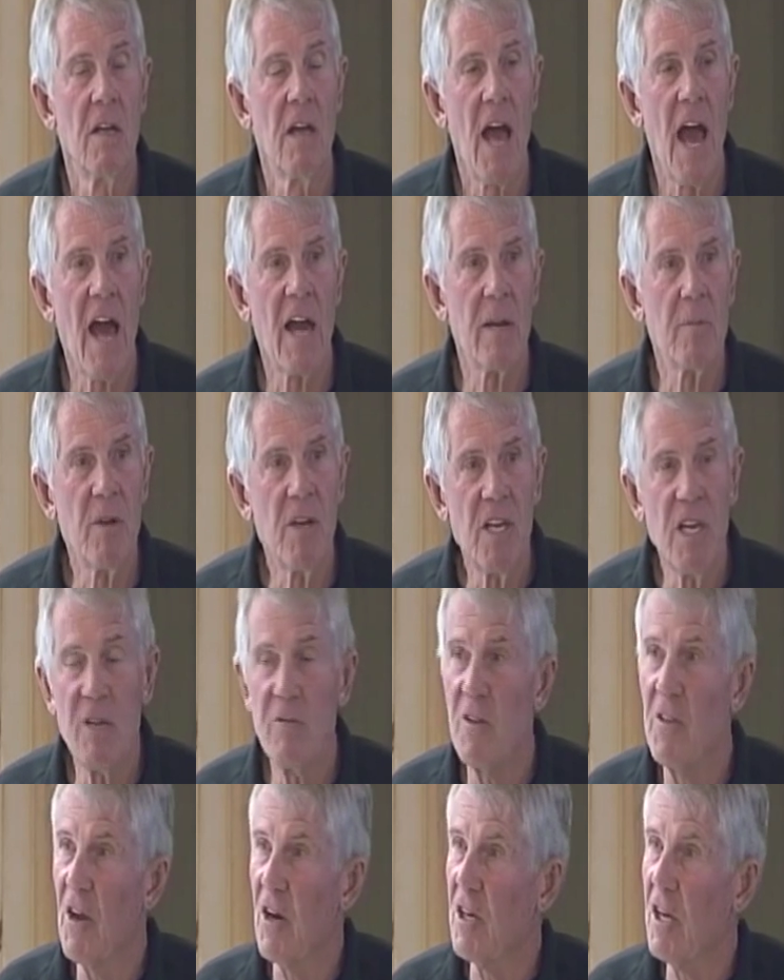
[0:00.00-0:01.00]
Adam and
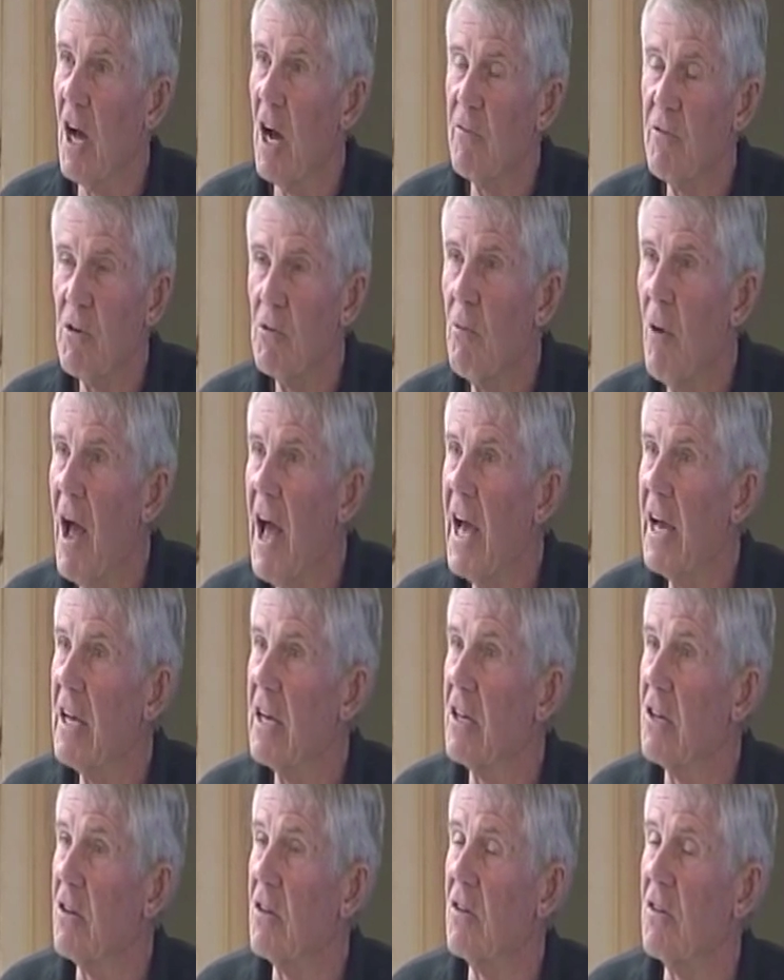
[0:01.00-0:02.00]
Eve in their covered
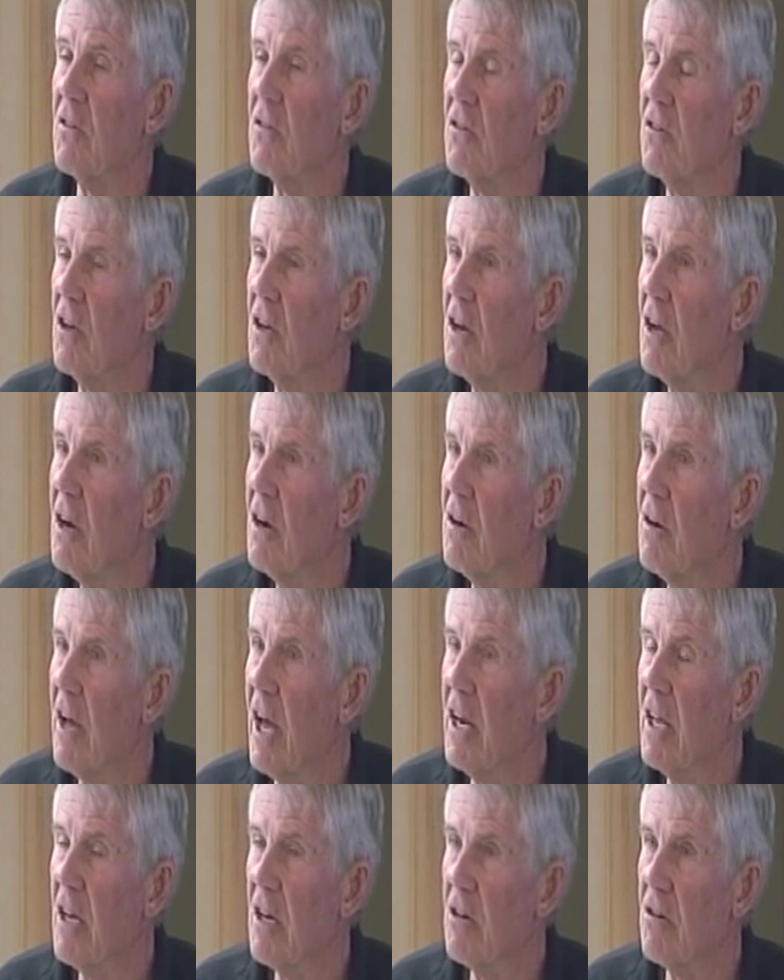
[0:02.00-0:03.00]
wagon, you know,
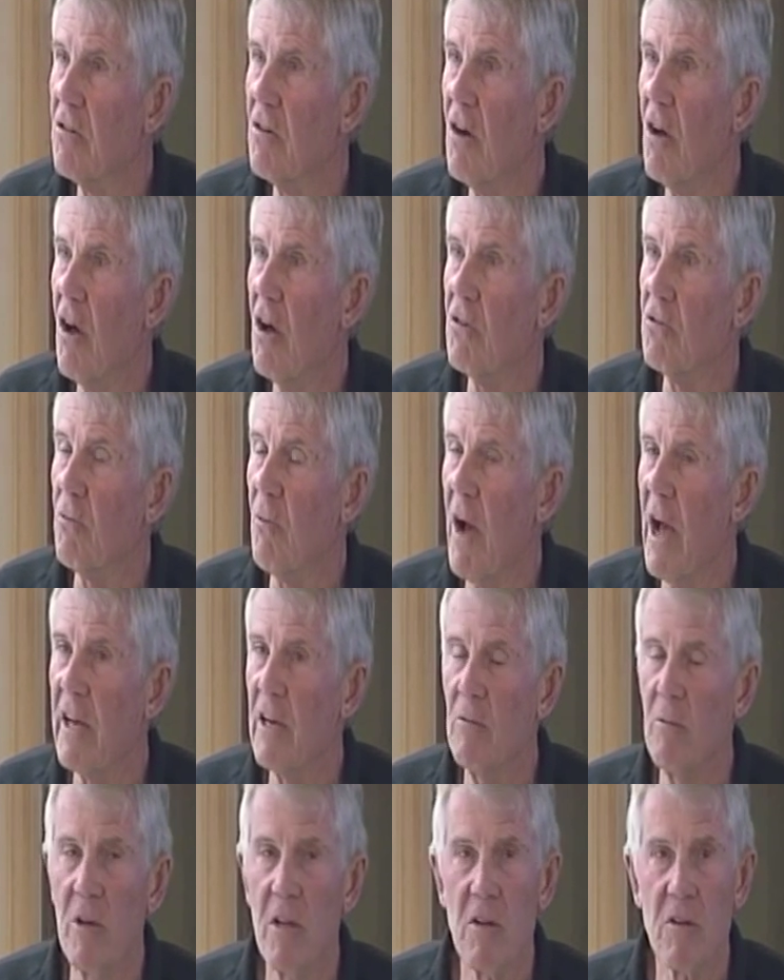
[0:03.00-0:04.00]
heading across
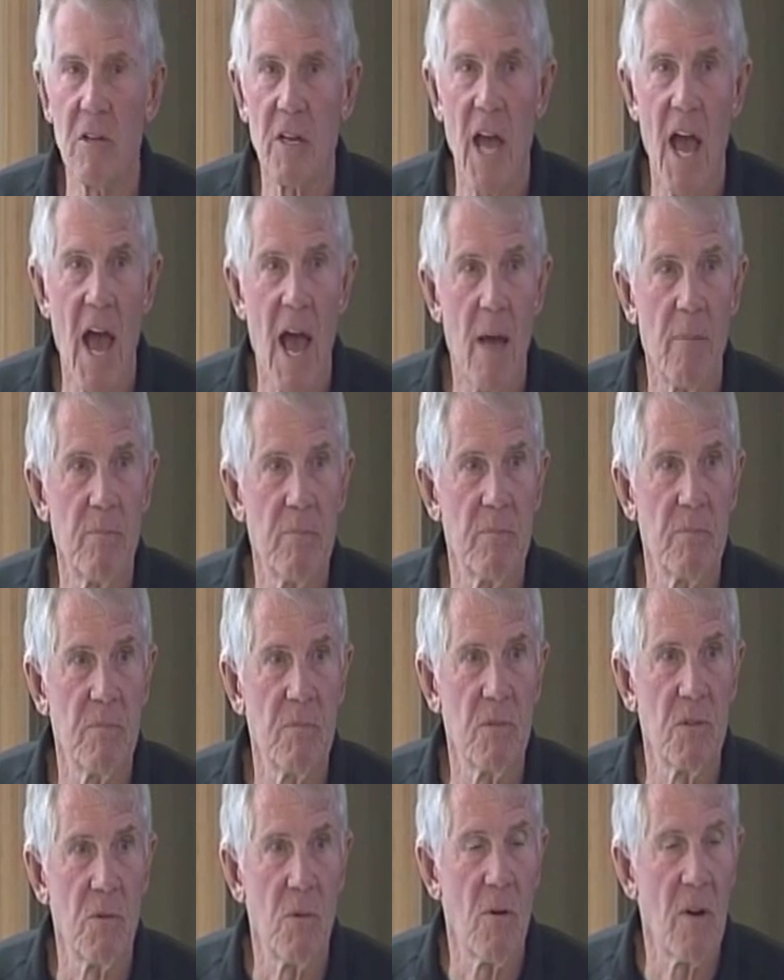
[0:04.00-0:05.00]
Wagon Wheel Gap
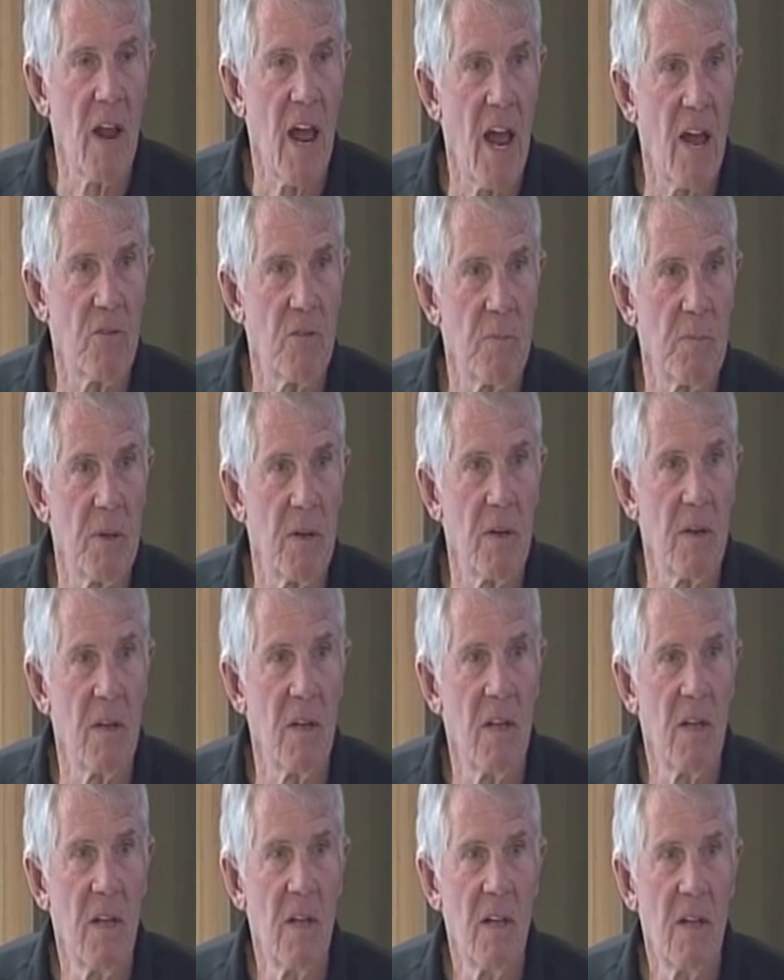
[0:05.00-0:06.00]
toward Aspen.
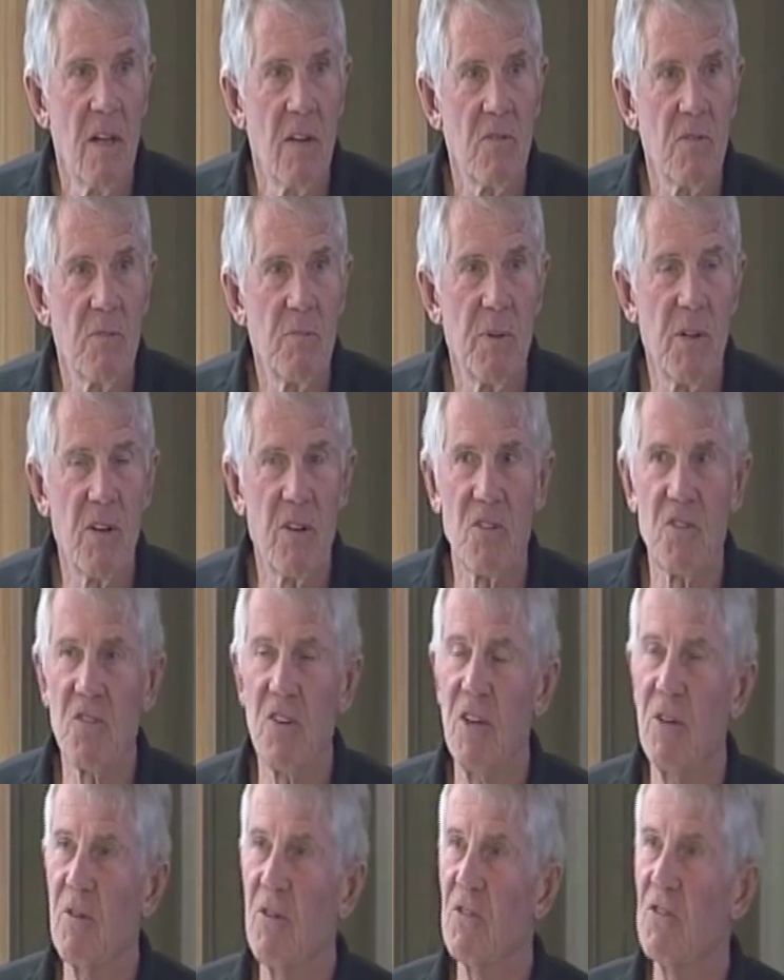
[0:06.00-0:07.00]
build a
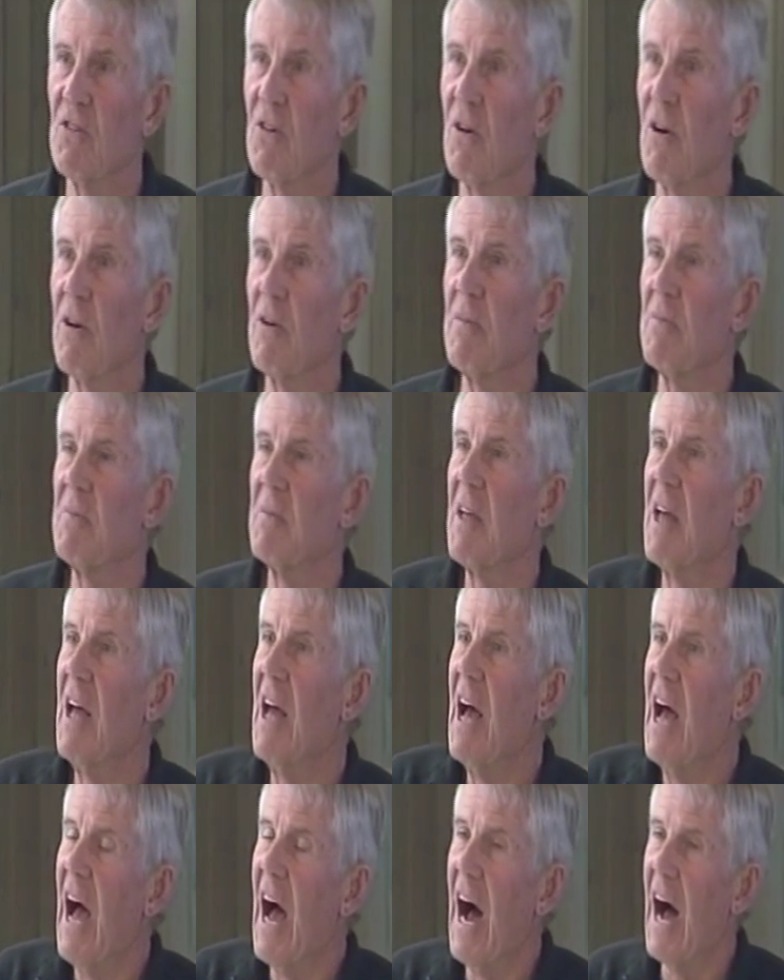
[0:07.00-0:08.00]
ski resort.
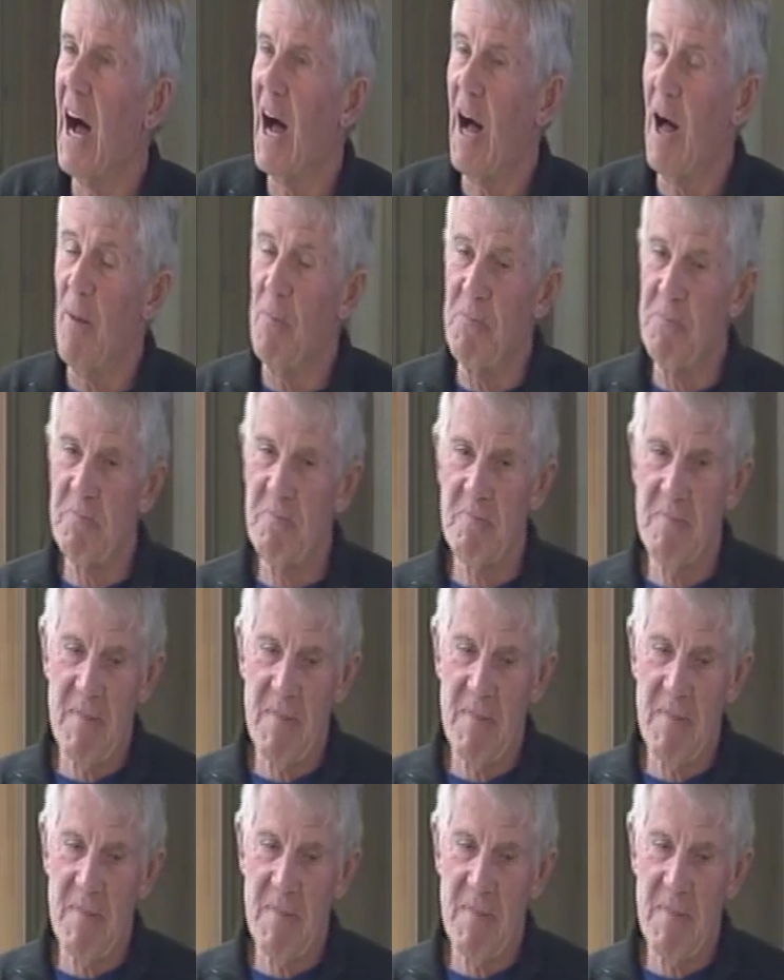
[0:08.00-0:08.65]
Um,